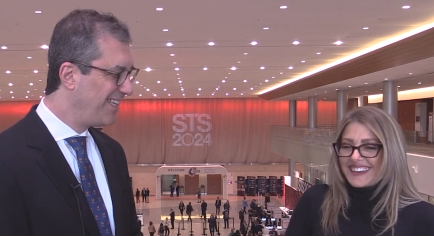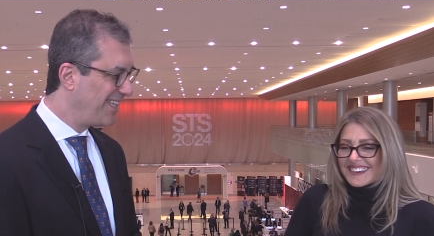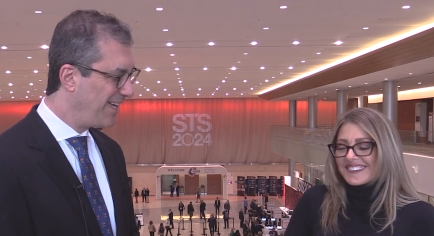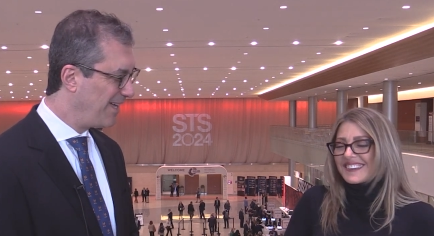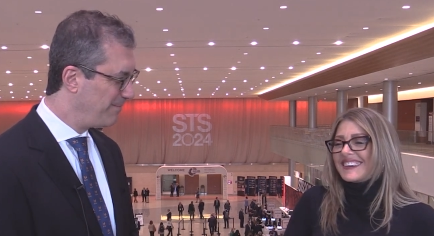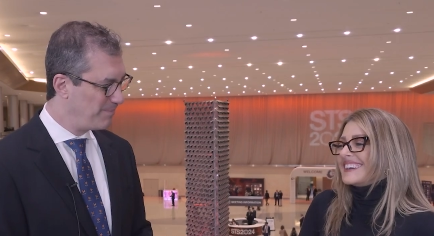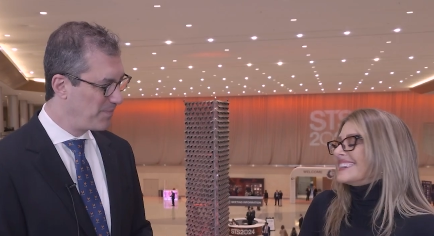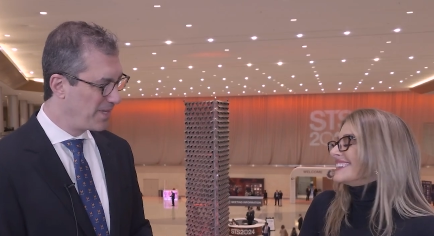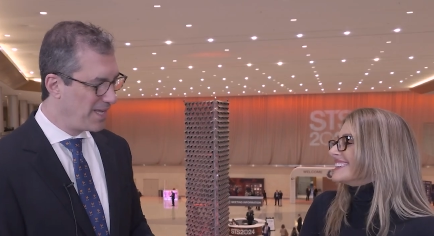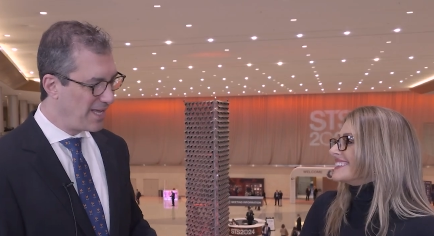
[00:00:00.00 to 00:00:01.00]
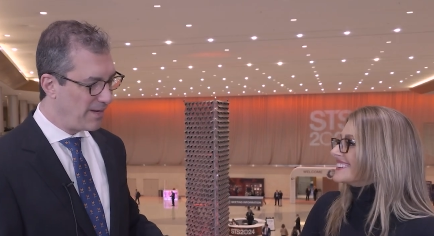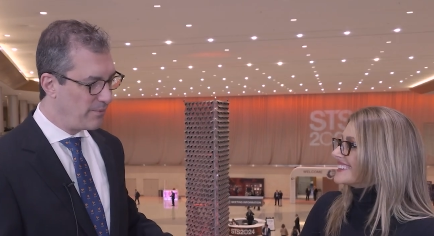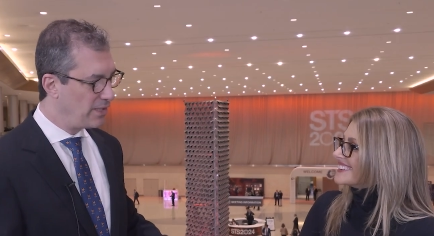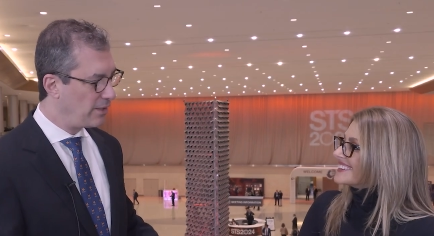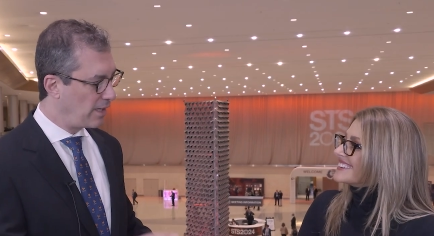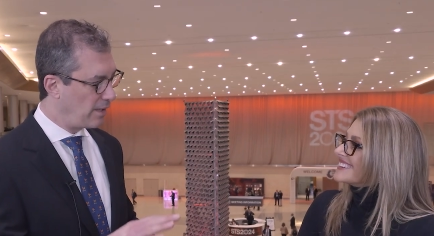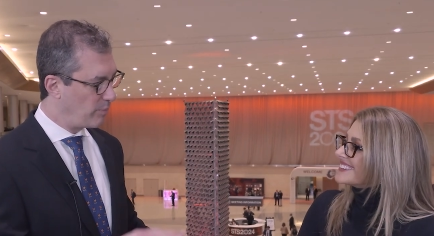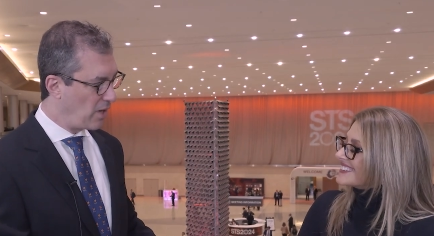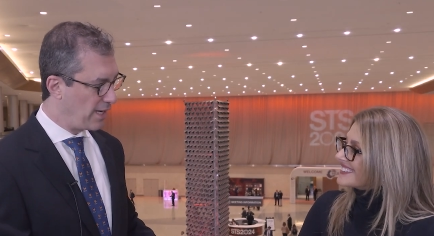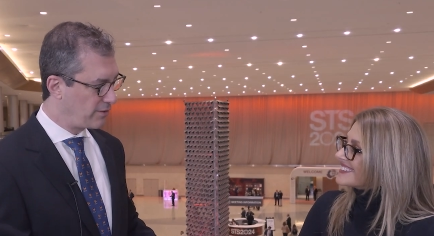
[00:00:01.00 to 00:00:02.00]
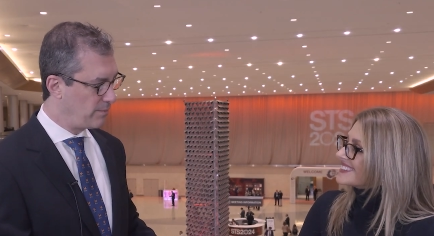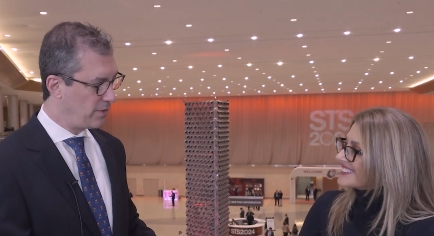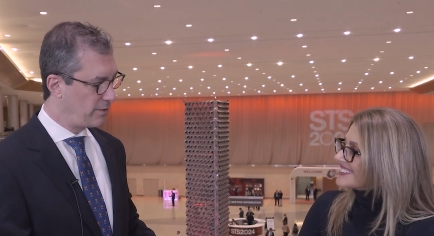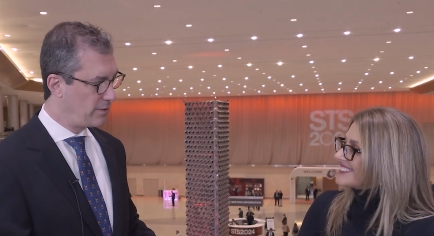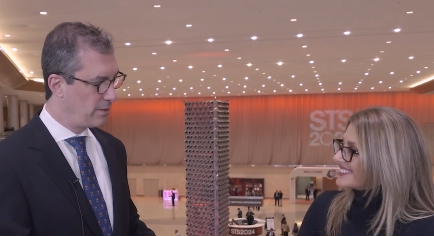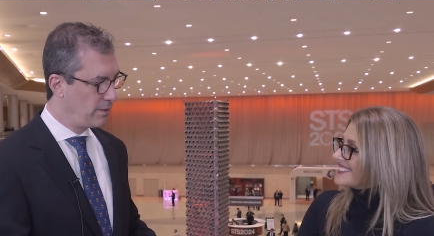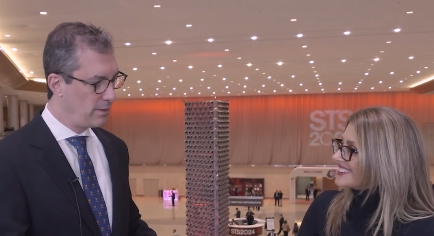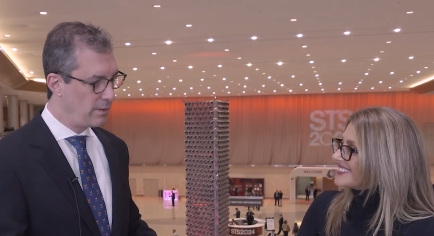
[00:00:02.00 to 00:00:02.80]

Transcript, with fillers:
Speaker 1: And we look at our proximals.